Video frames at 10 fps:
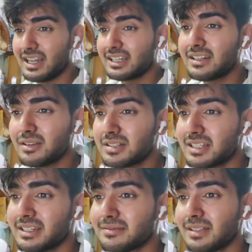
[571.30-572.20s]
I cannot
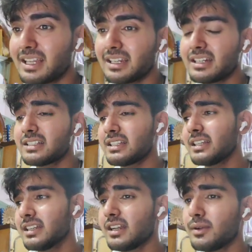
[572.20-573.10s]
say, like it is
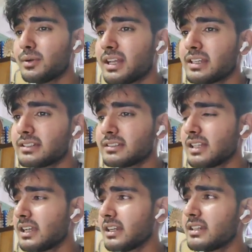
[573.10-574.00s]
in the low rank,
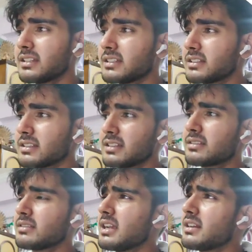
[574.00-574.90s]
like it is
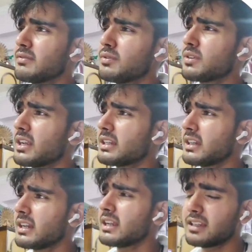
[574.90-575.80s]
eighty-four
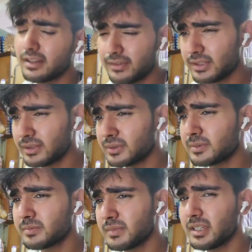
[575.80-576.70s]
rank and higher.
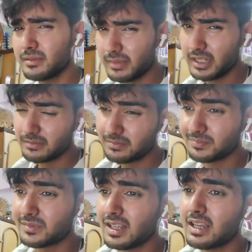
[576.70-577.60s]
So maybe
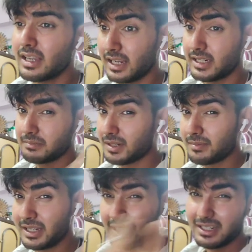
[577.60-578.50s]
in
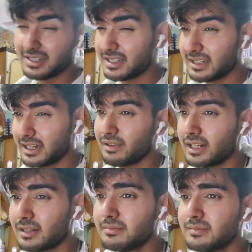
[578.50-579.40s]
upcoming years they
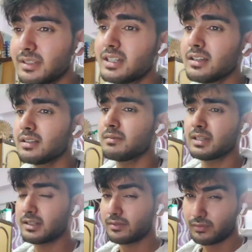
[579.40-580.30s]
will come.
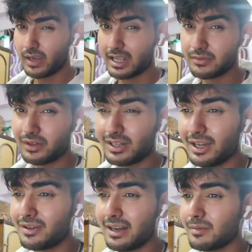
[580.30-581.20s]
But as for
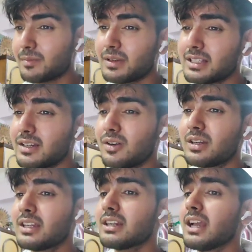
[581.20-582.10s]
now, dream companies are
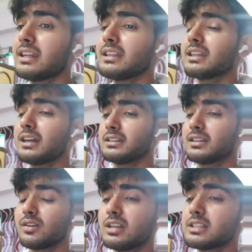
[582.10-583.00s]
not here. And yeah,
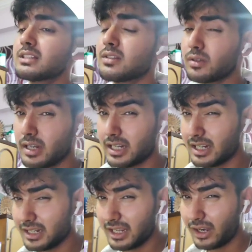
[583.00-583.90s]
the college is
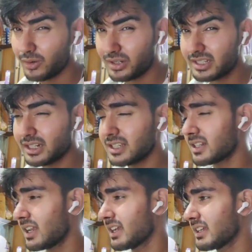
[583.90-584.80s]
located in the outer
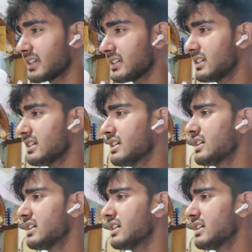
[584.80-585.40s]
cities, like uh,